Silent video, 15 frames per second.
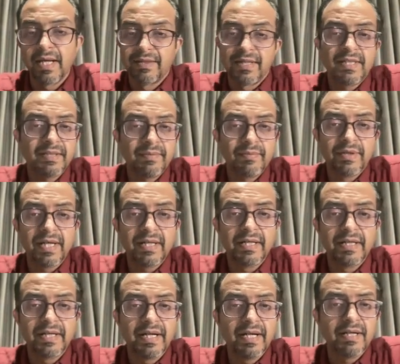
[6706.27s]
And there are some great
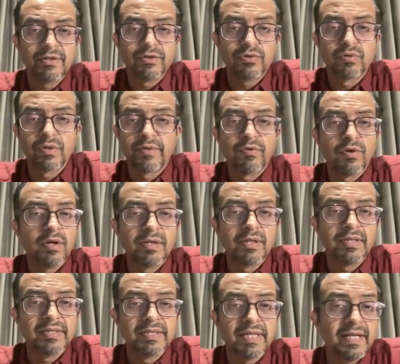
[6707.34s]
litigators who have
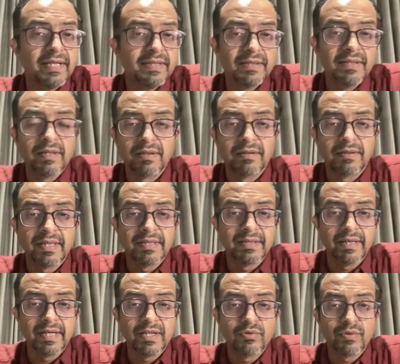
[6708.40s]
not done science
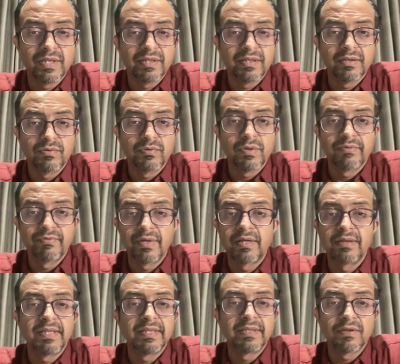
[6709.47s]
as a graduation, who have
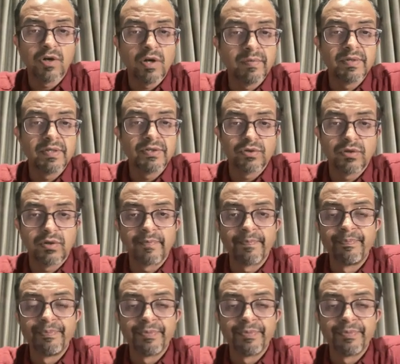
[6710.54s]
done either commerce or